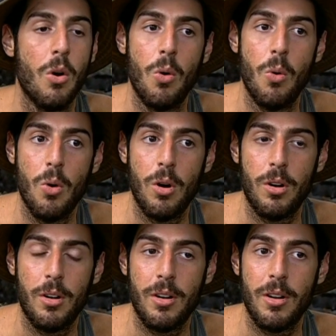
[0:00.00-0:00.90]

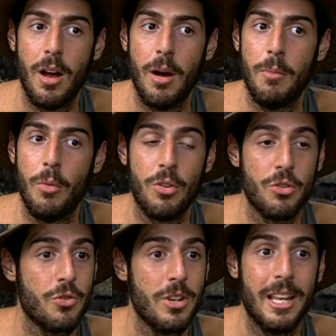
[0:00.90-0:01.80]
Or more
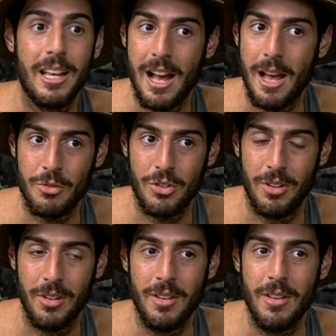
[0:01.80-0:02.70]
intriguing
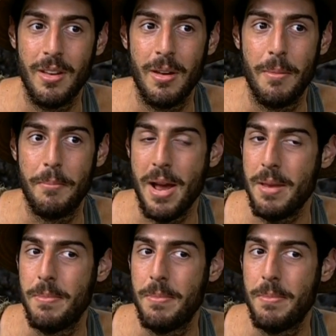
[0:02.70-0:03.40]
option might